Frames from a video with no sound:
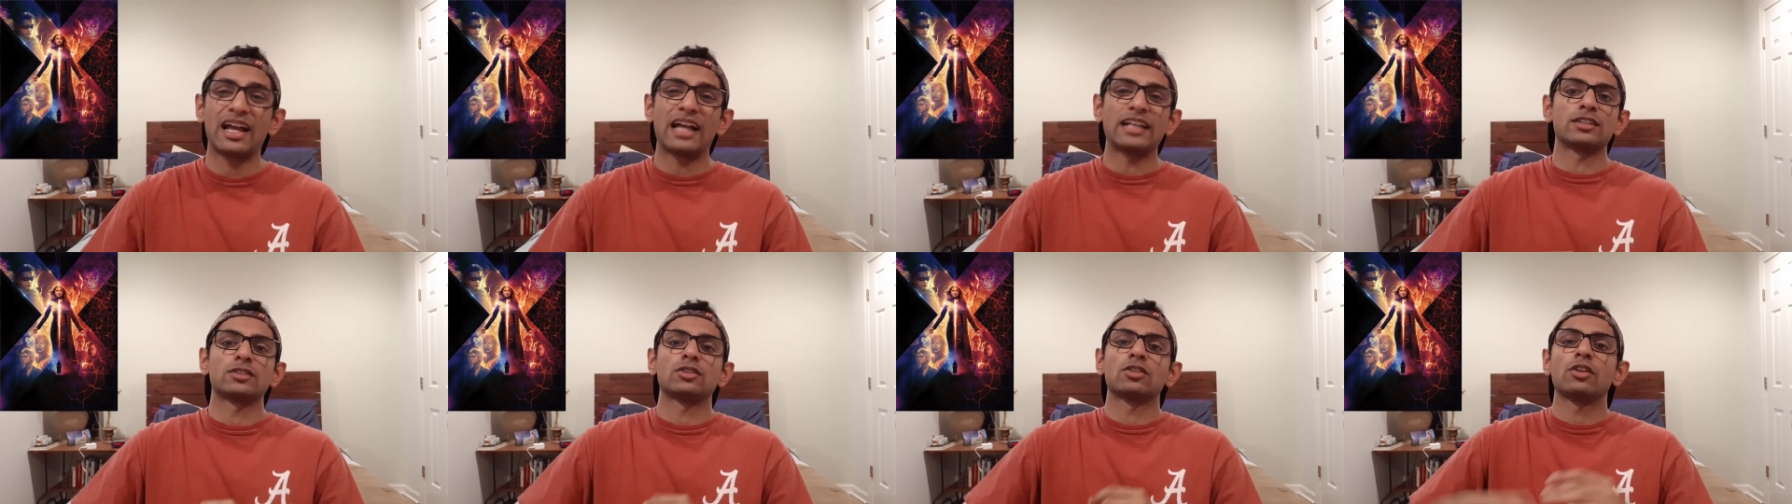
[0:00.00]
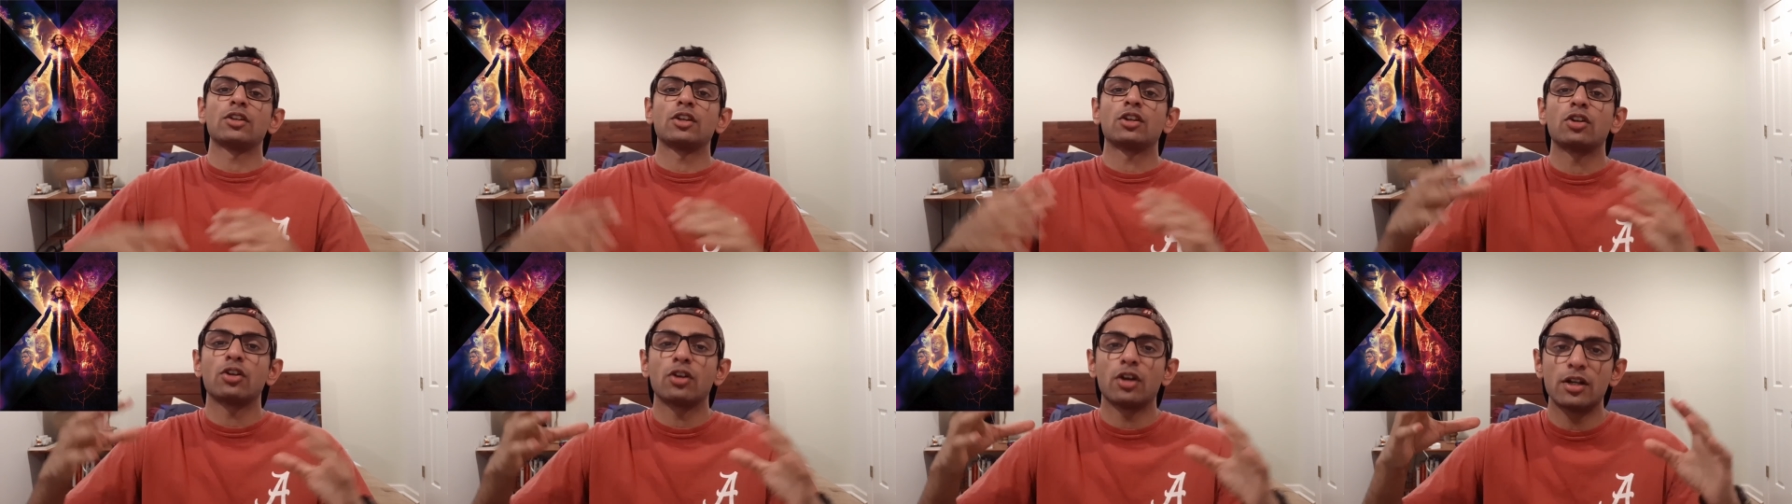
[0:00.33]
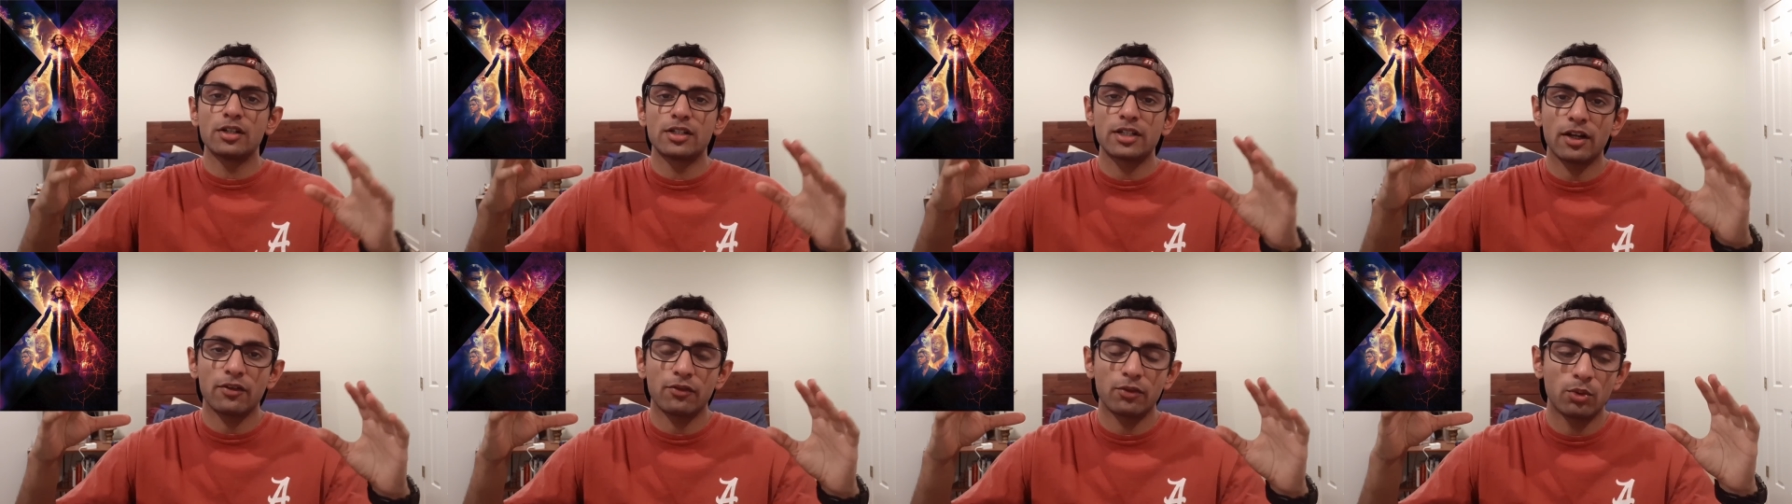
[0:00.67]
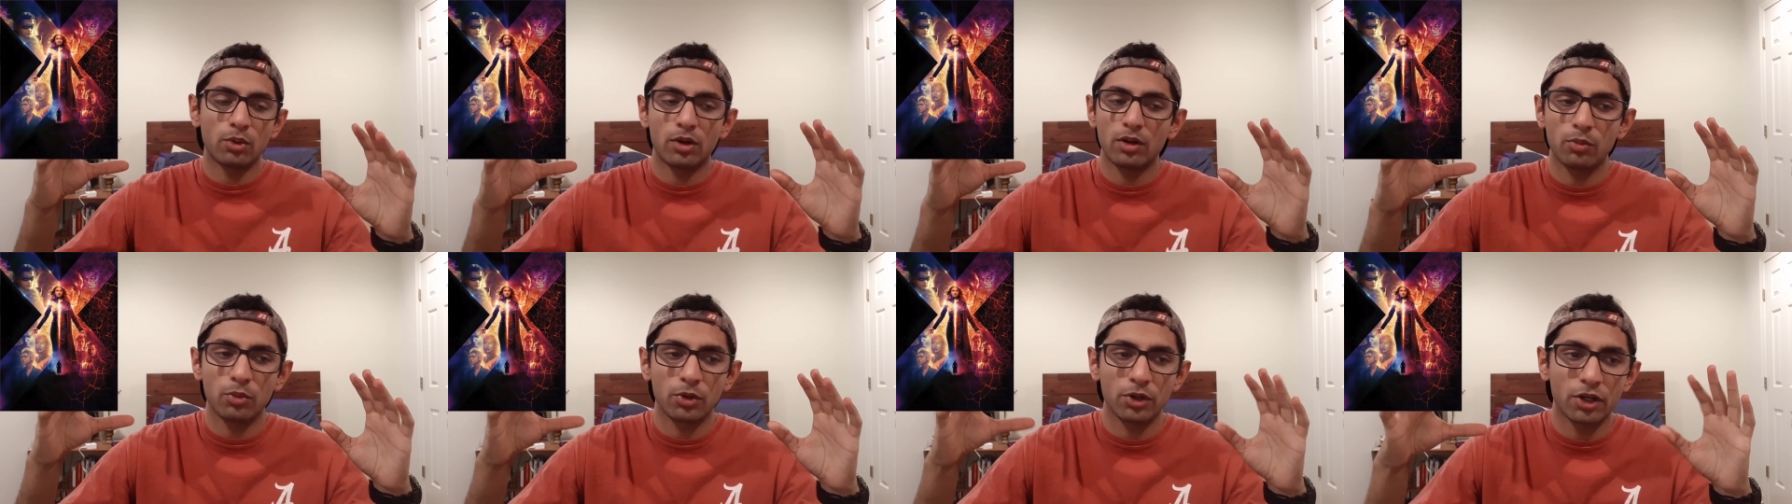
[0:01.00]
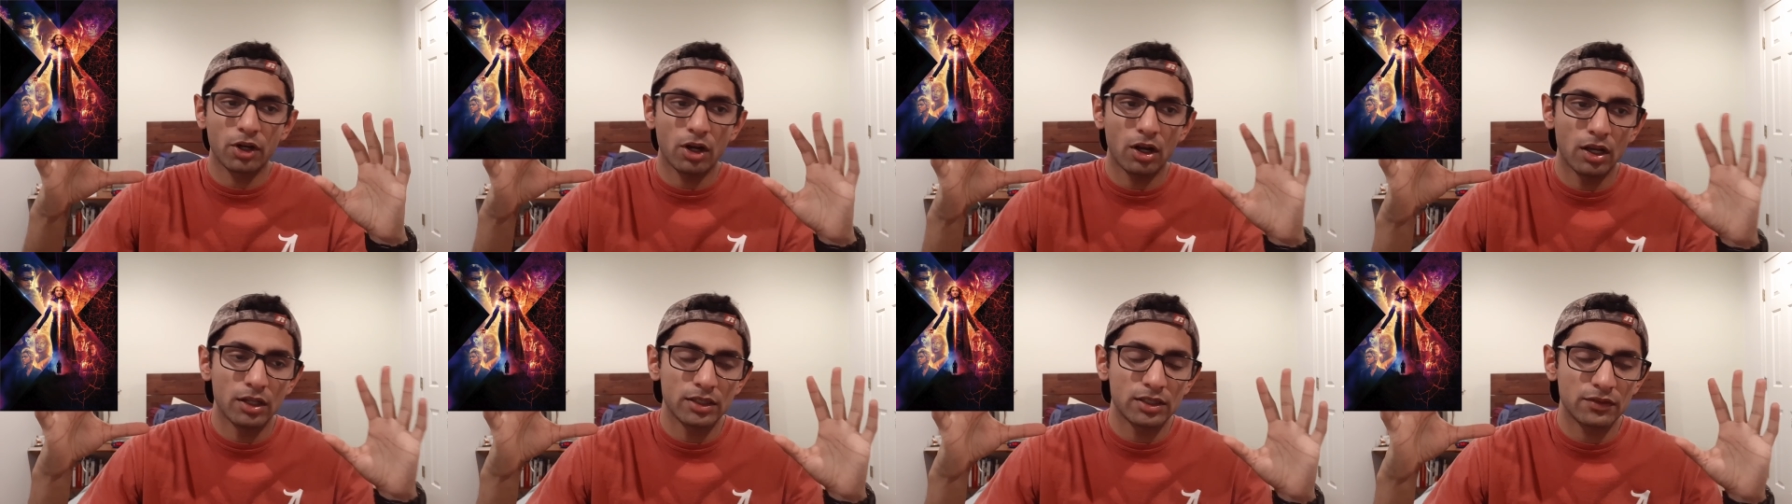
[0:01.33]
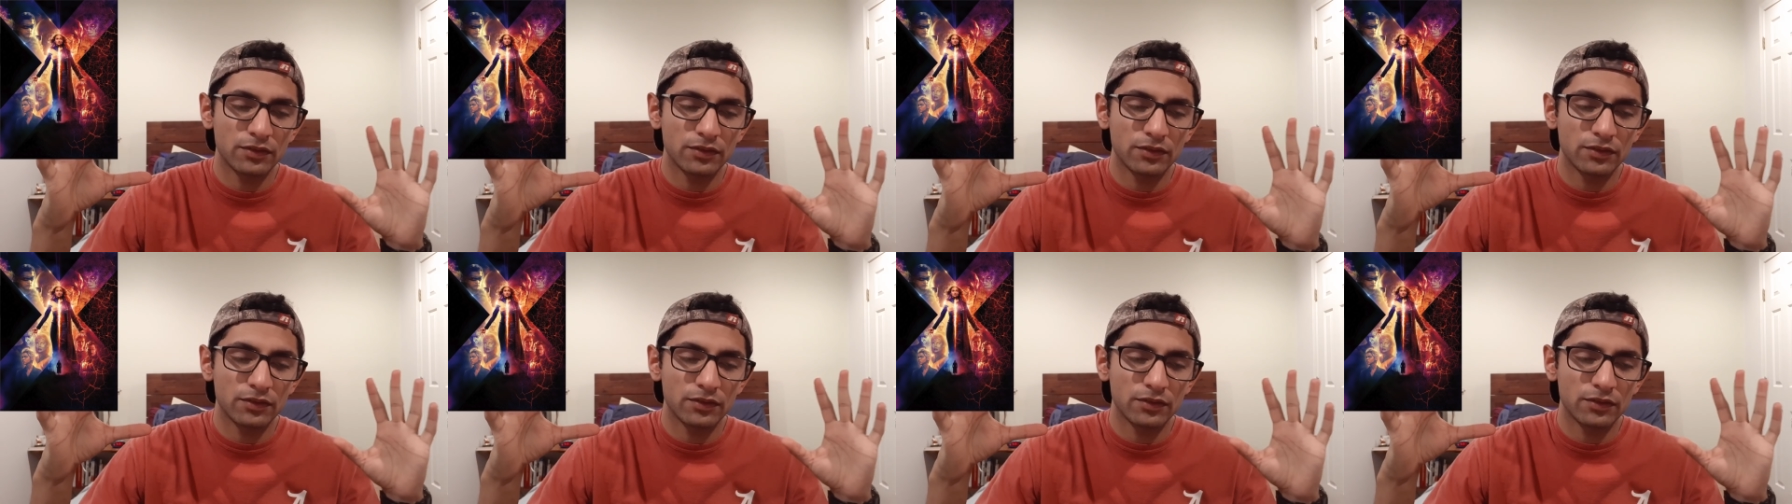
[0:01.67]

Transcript: I still encourage everyone, regardless